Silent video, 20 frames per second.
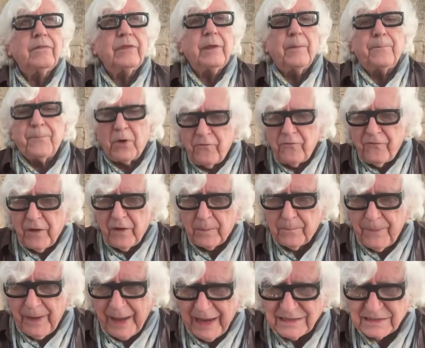perfect
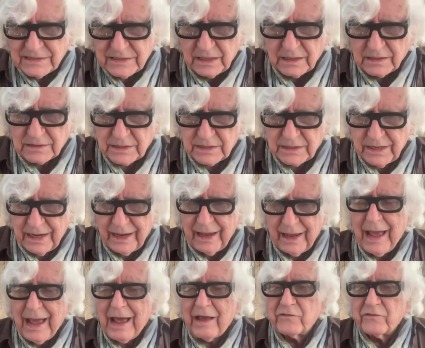painting today
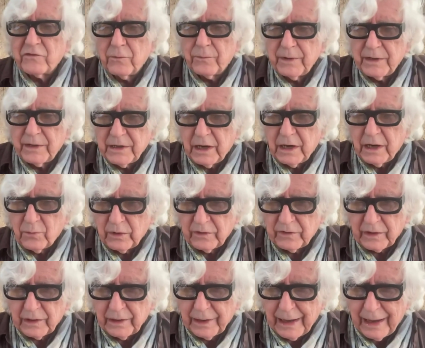has to be done
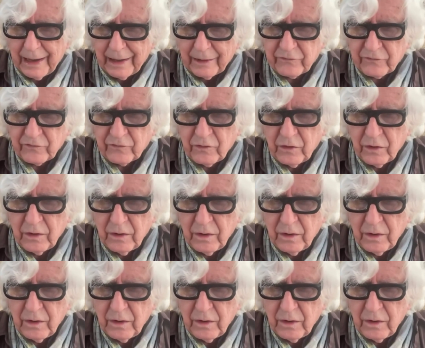with glass.